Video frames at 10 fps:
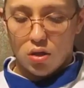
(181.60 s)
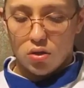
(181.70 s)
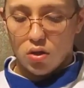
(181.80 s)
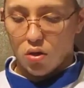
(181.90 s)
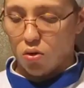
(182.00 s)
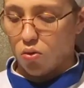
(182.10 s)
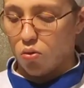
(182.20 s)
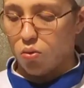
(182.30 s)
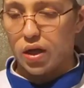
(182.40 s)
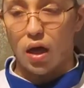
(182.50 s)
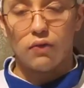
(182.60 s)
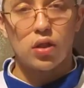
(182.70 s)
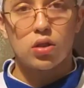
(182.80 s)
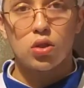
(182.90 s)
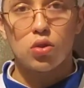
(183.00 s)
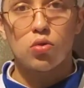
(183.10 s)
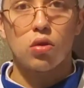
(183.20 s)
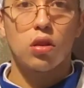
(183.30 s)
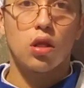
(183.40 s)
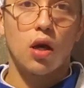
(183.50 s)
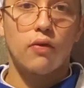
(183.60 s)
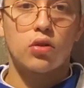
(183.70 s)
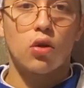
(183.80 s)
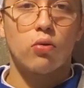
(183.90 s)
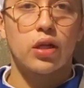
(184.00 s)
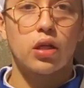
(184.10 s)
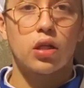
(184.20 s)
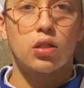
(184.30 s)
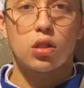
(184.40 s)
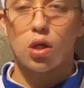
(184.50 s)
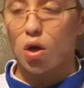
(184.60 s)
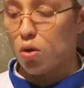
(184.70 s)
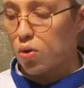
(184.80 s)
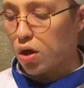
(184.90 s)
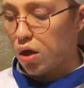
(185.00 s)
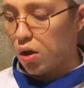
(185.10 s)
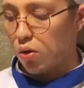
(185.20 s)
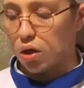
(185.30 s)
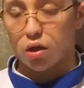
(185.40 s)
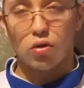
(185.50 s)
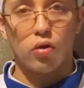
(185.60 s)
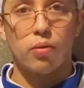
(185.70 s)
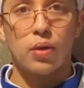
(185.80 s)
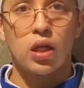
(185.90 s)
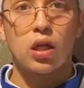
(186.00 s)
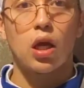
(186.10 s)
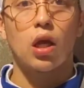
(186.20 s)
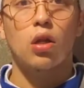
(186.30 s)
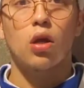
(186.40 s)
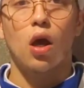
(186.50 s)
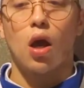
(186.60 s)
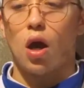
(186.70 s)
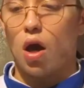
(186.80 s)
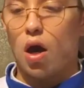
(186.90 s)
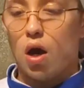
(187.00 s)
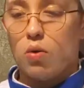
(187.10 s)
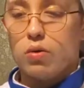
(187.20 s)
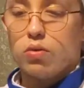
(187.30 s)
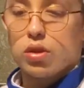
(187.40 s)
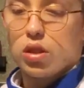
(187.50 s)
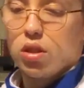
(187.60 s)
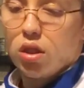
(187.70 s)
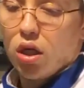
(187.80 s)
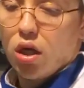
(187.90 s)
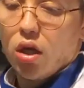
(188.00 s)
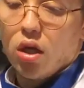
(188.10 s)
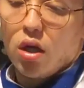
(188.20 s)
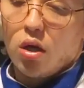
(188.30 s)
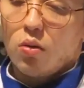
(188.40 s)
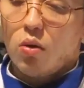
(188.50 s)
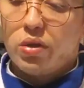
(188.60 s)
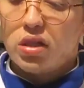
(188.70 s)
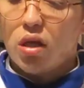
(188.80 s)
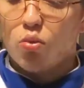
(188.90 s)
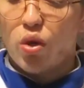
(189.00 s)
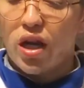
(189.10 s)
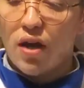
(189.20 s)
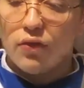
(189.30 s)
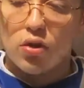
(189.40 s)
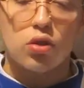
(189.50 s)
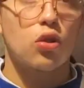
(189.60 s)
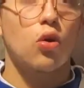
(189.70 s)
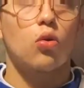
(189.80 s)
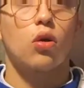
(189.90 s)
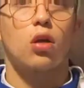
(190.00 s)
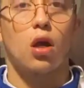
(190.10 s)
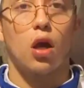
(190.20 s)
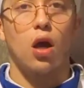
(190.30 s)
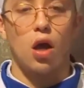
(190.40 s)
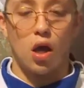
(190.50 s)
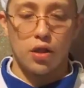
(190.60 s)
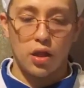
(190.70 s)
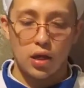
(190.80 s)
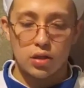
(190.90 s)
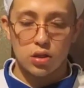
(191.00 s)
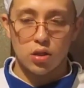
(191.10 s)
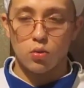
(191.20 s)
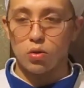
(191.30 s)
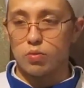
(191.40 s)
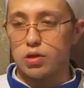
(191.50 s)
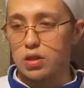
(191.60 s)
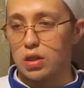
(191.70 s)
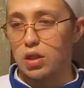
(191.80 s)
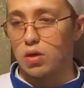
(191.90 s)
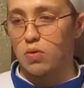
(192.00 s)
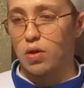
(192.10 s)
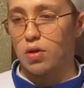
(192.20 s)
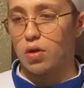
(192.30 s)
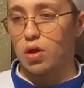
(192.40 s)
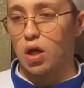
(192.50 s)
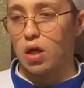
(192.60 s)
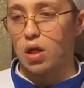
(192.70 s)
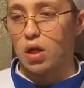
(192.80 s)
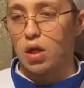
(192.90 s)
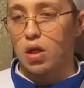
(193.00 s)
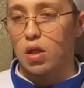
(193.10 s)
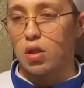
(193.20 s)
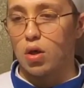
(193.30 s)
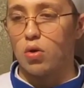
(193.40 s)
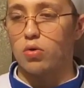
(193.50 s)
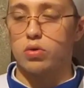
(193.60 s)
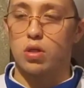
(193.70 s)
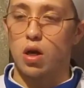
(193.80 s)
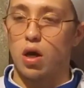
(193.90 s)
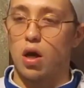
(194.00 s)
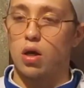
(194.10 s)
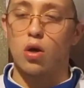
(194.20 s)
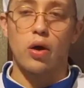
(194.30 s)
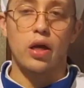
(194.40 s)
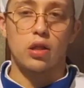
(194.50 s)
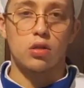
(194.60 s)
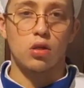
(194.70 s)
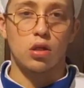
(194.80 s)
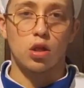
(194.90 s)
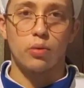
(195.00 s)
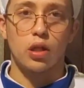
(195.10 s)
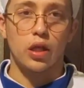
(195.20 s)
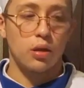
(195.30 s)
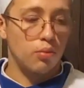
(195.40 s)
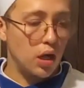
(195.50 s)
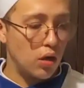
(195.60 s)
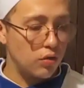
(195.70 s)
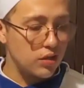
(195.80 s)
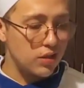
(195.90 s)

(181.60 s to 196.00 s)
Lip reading: So we have these two. The oven's all ready to go. We're going to throw them in, and we will see what we get right after. So next we will be seeing whether or not those go ahead and turn a little bit light brown.